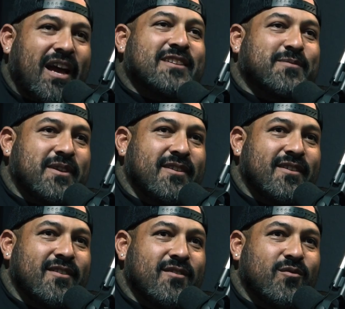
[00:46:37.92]
would ask me,
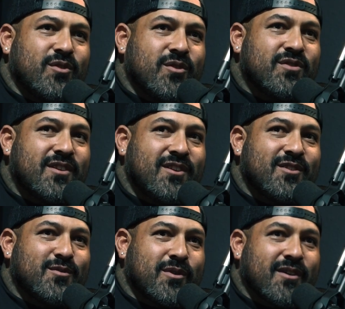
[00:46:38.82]
"Were those
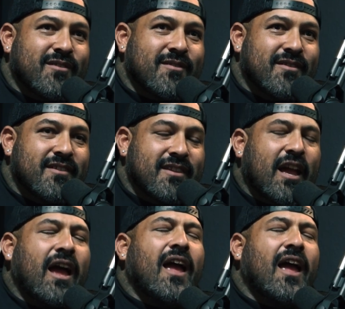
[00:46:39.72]
tears real?" They